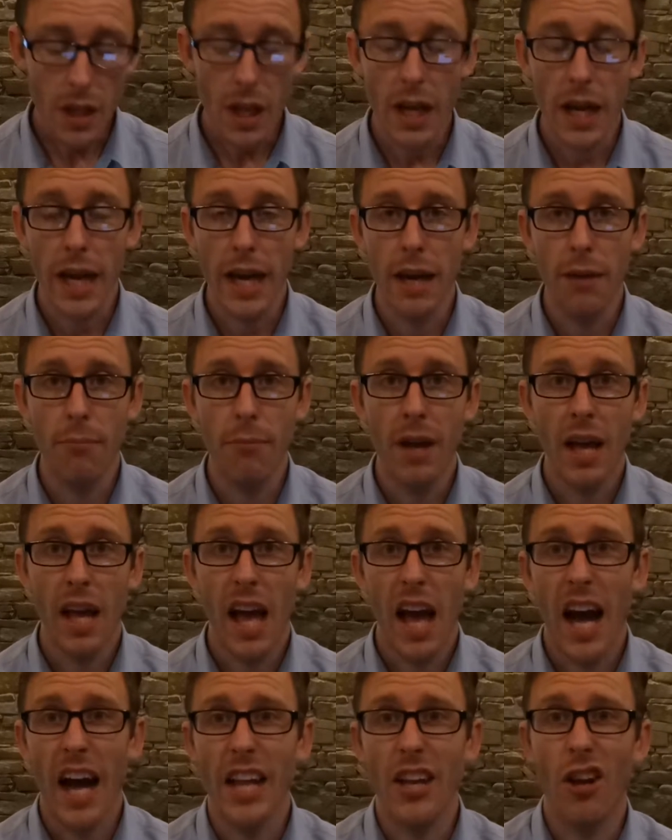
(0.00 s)

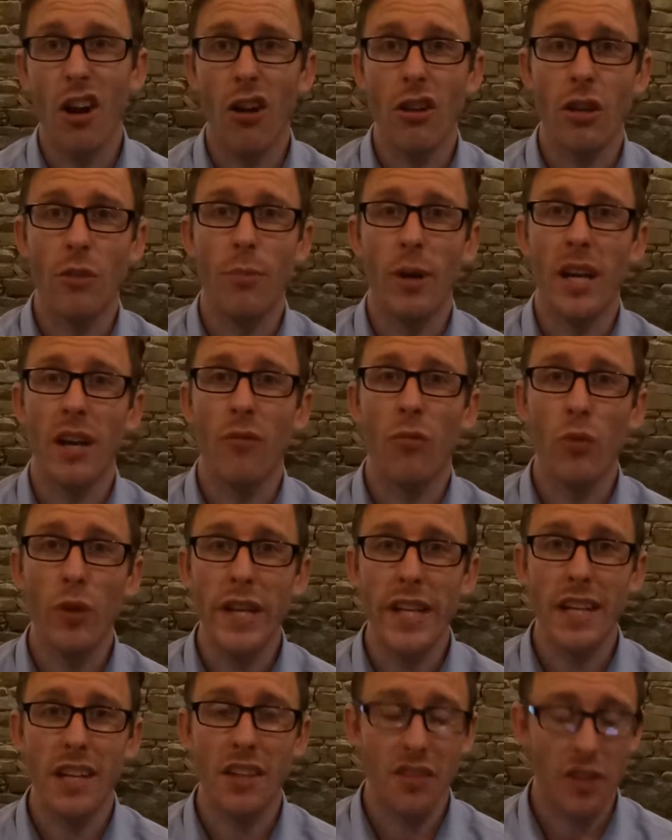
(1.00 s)
Or you might have
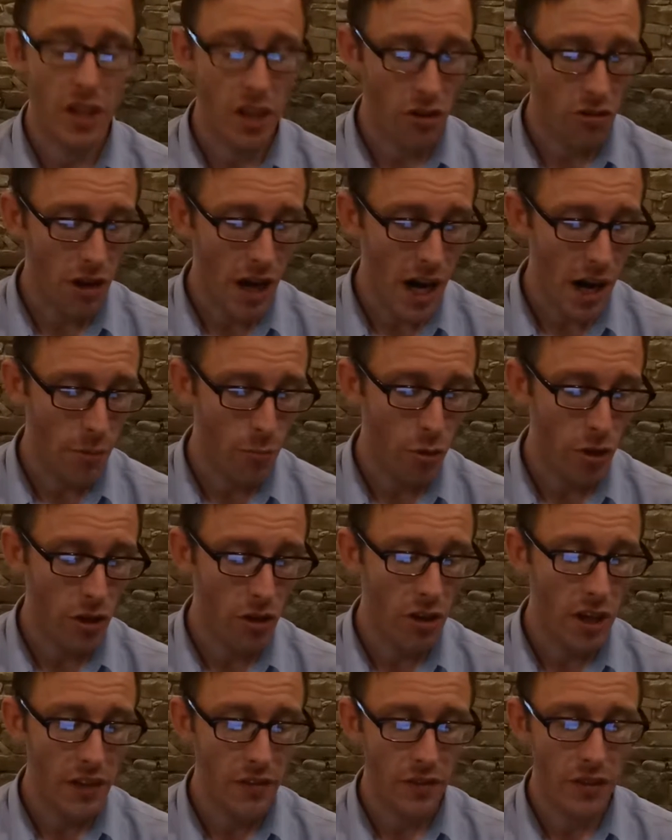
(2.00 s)
weakness in your arm when you're
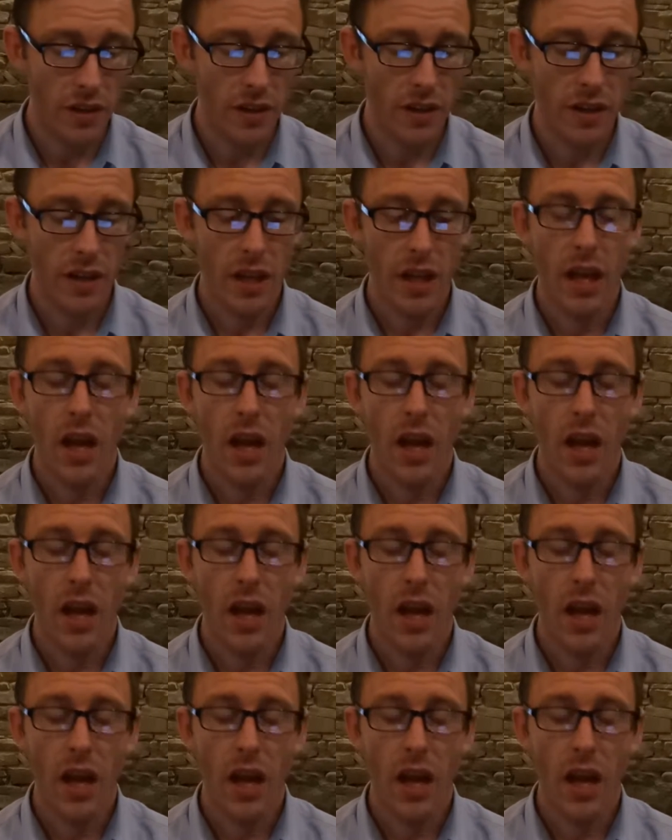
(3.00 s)
lifting it,